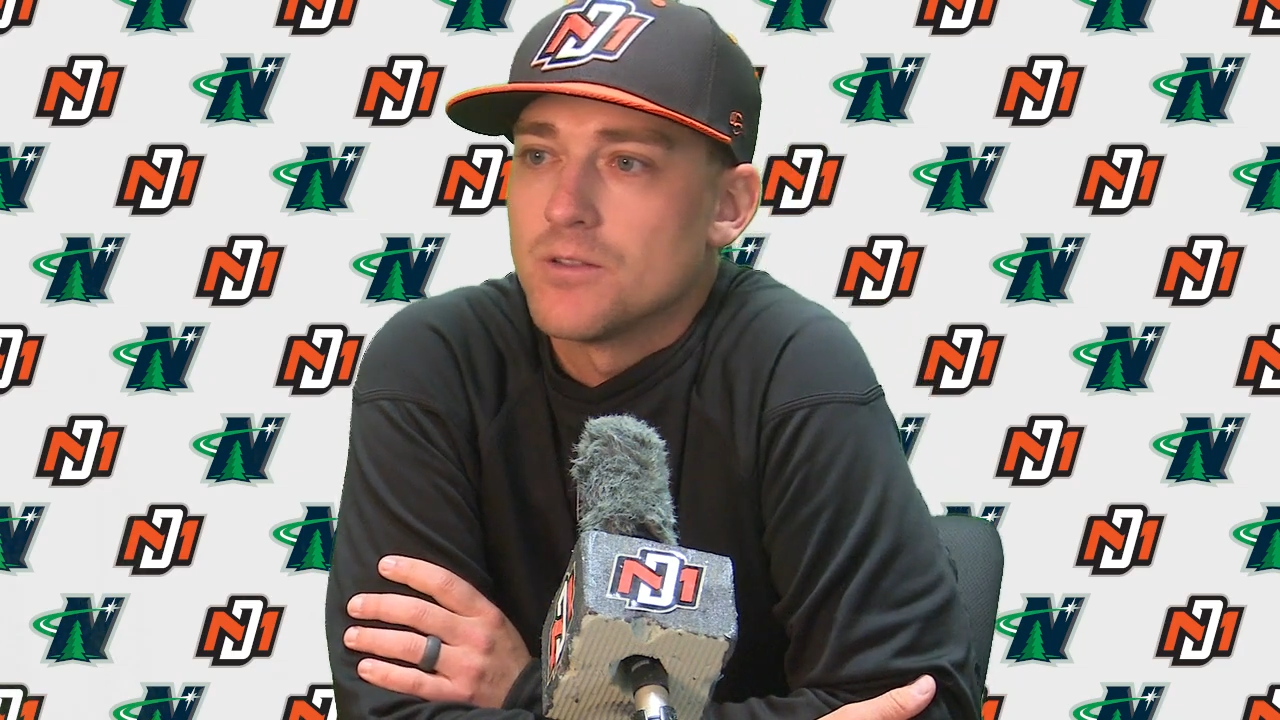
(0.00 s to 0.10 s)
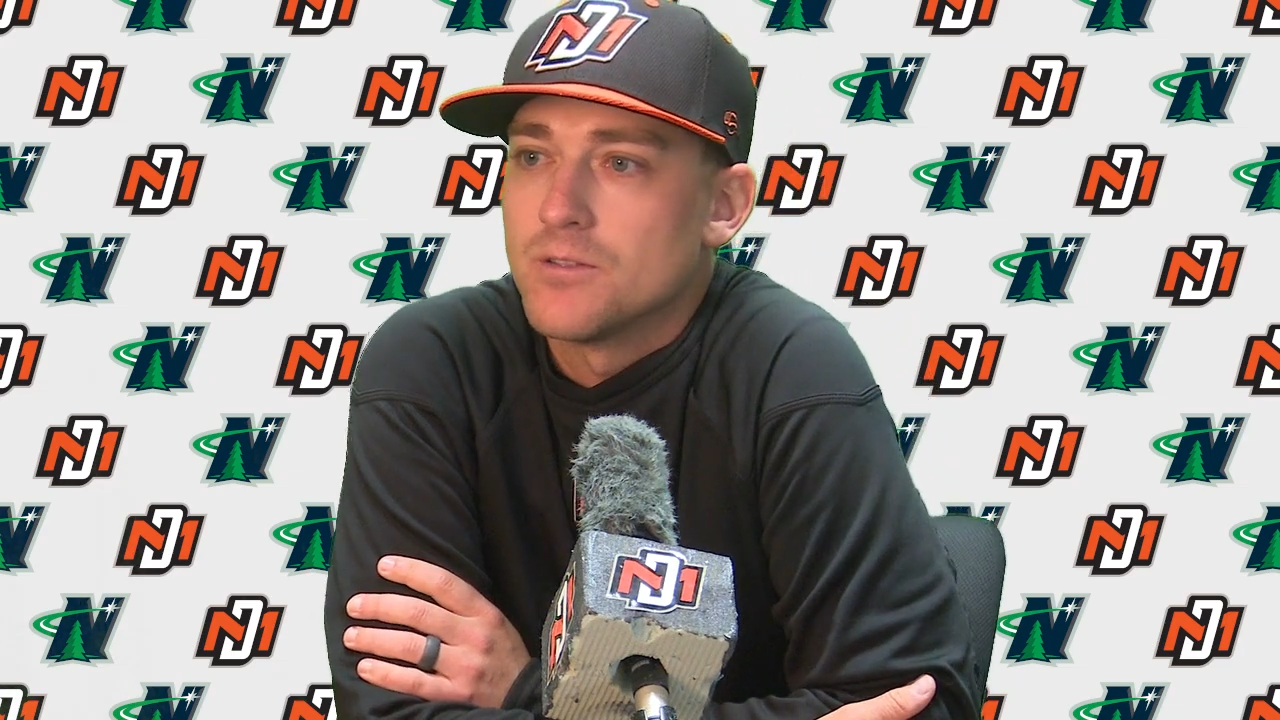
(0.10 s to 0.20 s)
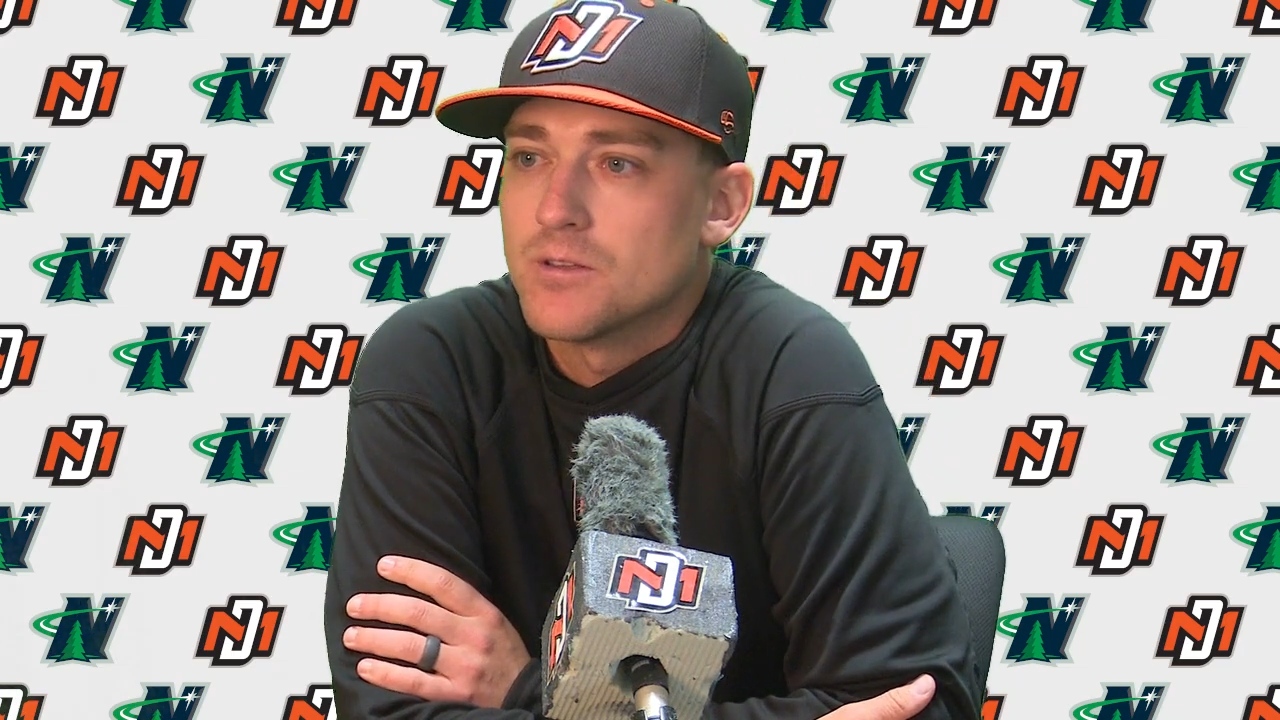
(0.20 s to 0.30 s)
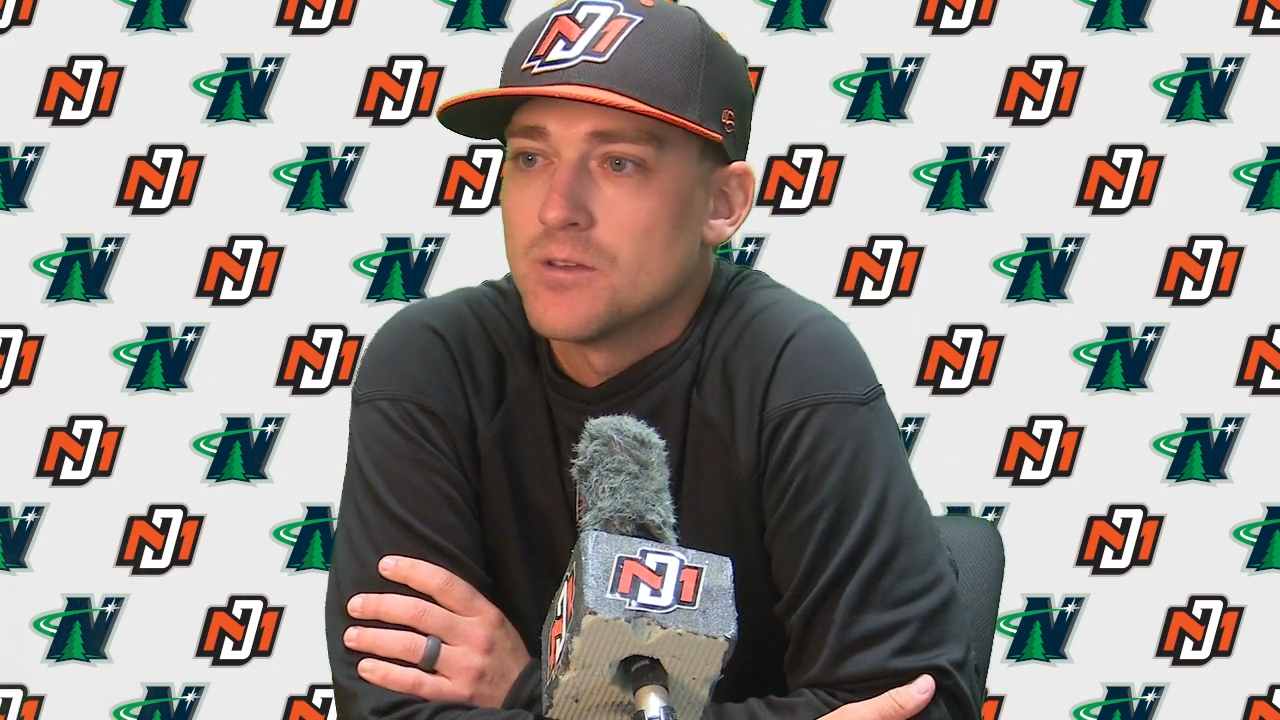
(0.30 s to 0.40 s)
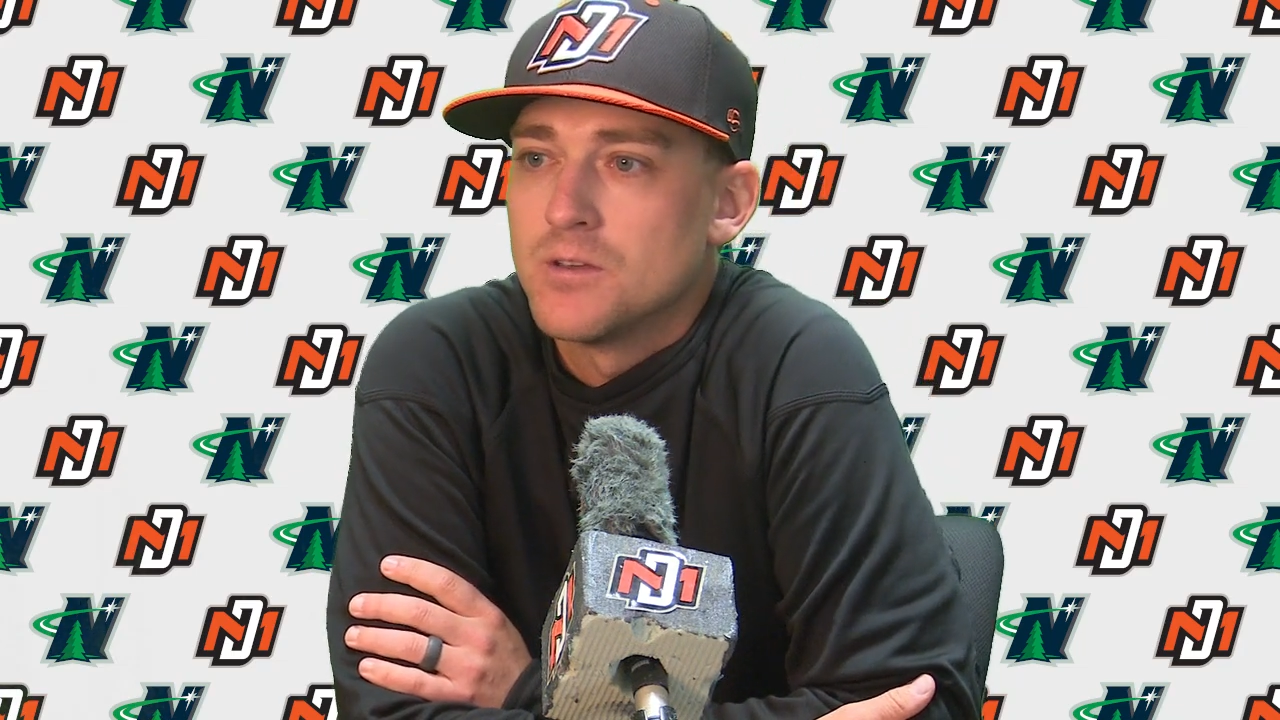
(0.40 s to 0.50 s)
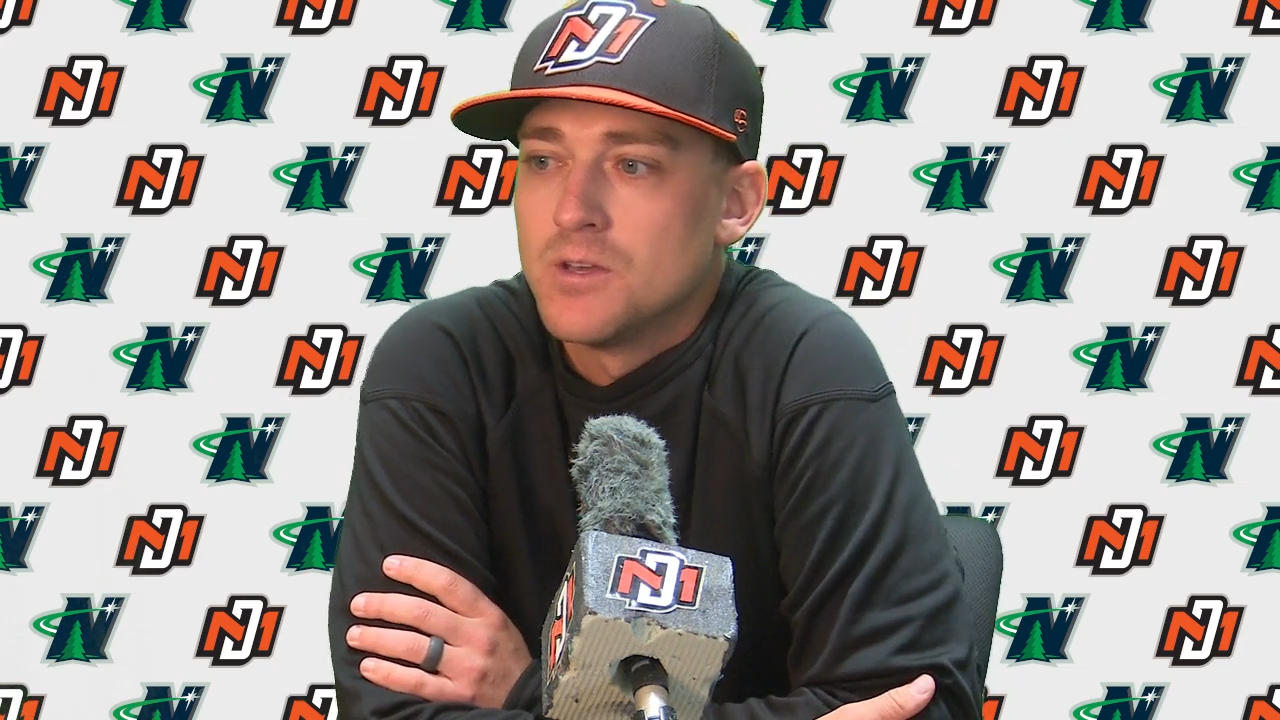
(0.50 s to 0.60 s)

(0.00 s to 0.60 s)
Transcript: I think